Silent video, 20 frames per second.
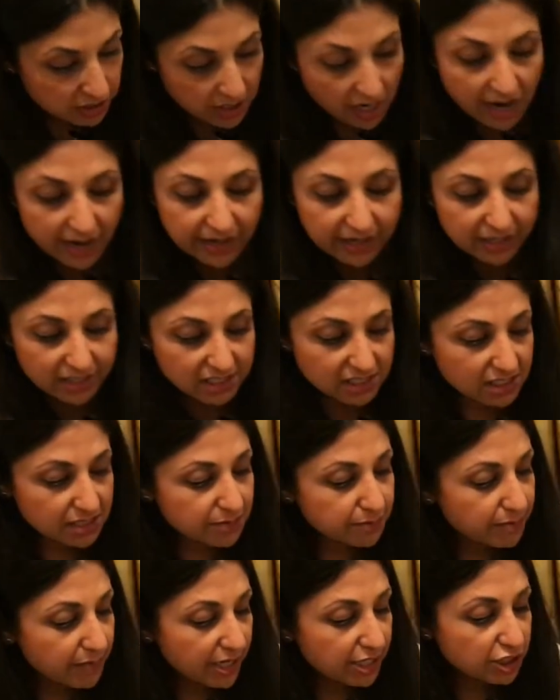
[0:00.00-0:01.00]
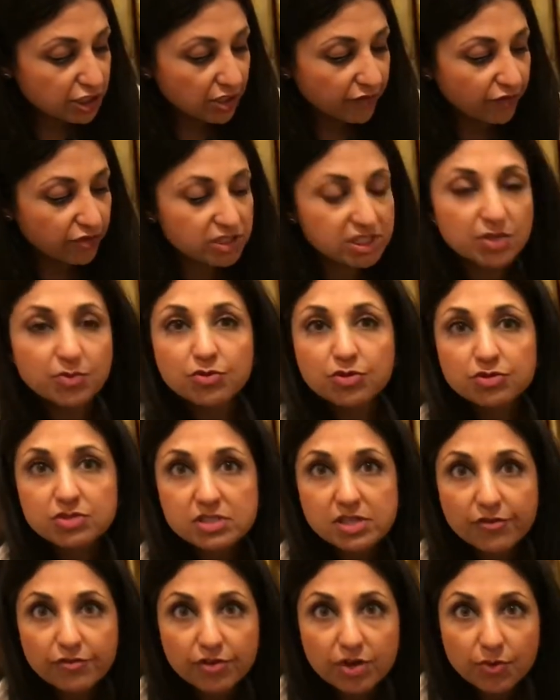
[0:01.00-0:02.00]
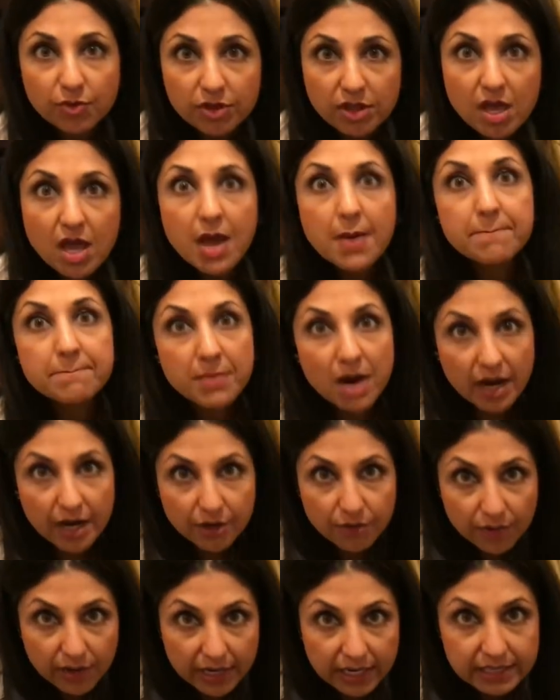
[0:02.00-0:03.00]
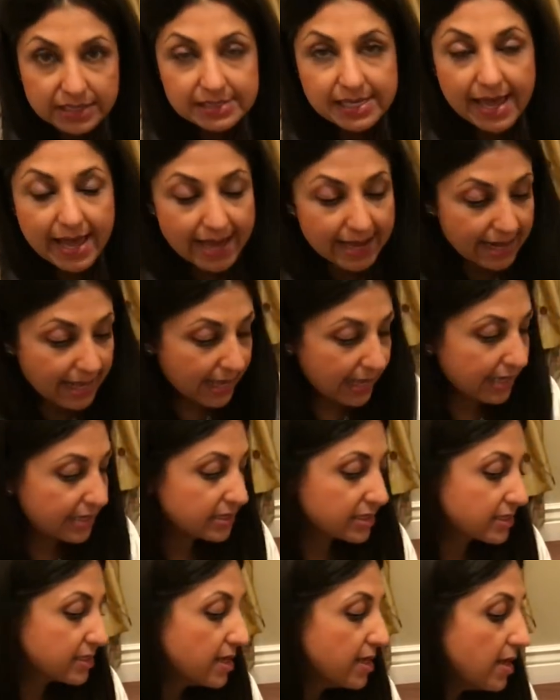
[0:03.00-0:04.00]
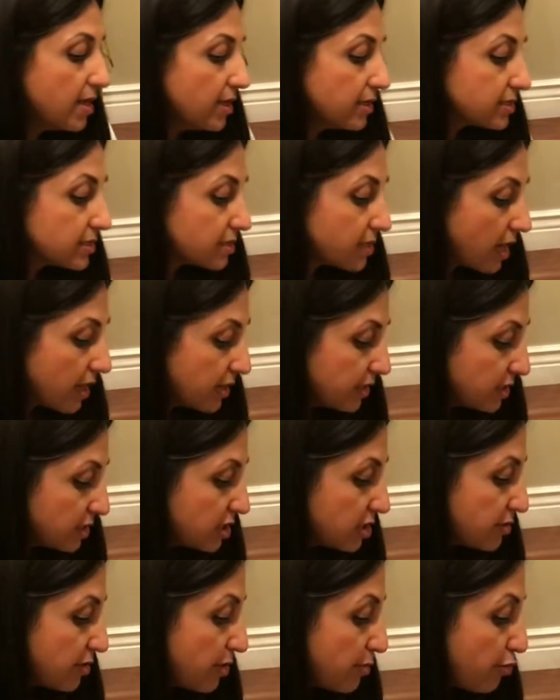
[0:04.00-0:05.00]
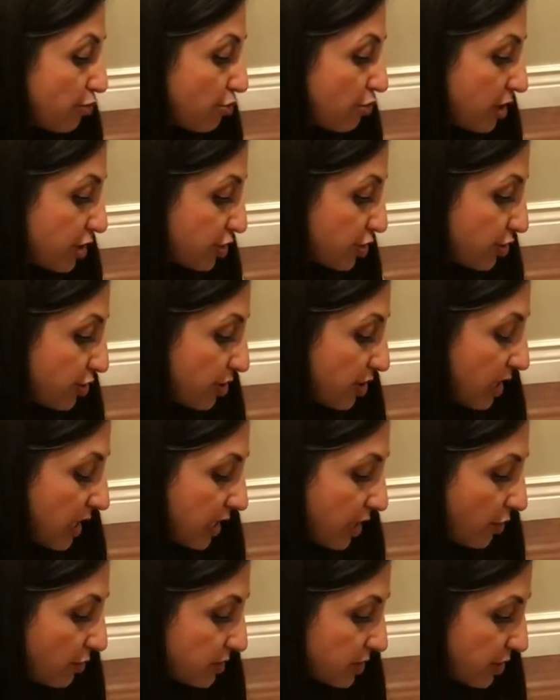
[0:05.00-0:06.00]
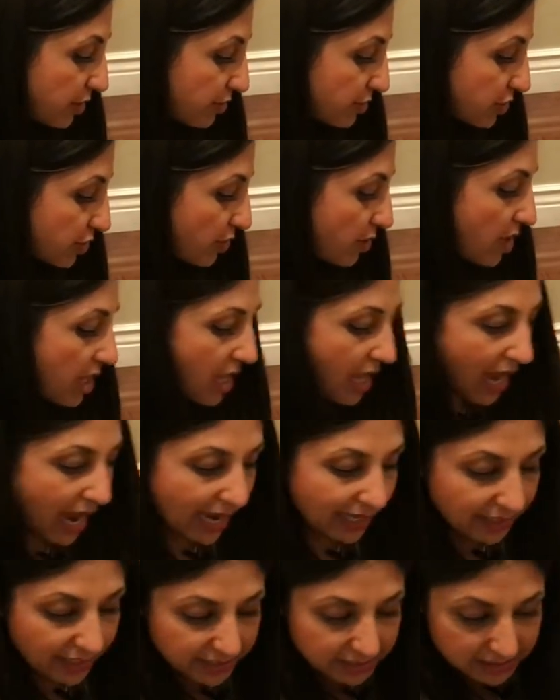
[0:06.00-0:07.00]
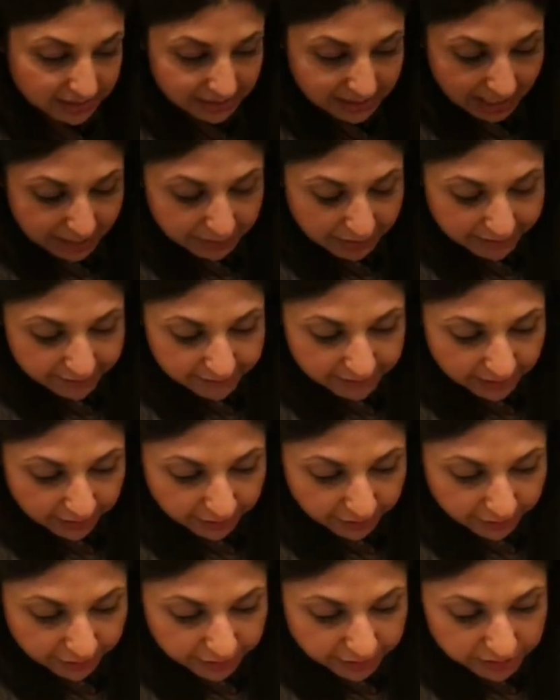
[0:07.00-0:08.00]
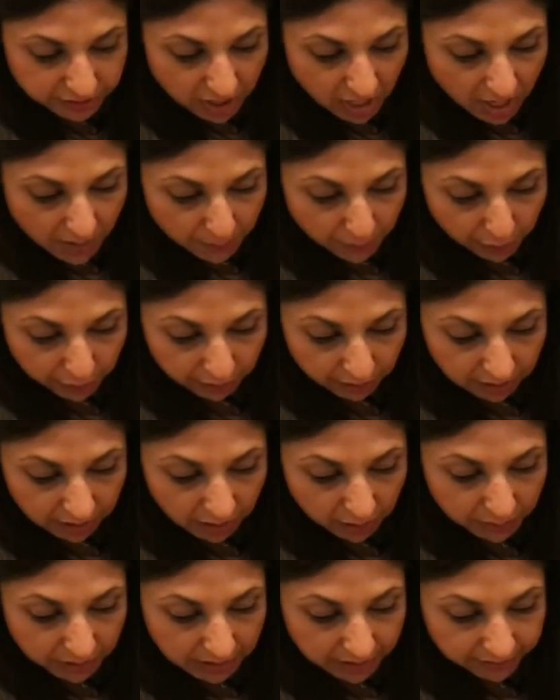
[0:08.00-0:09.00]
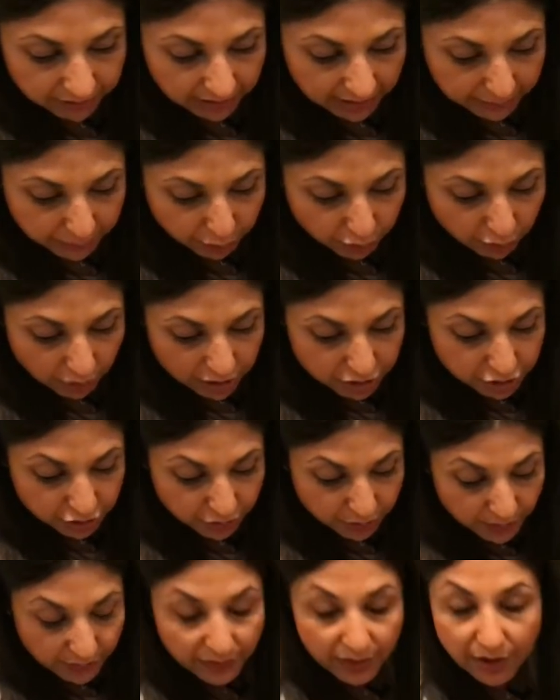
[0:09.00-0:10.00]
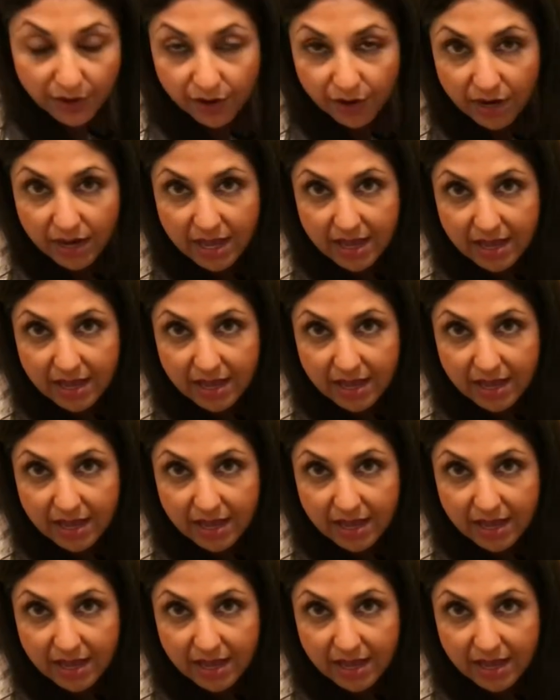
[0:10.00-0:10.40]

tight, especially for someone who's suffering with migraines, headaches, sinus pressure. It kind of goes in here. So I like to slide my fingers, put a little bit of like pressure in there,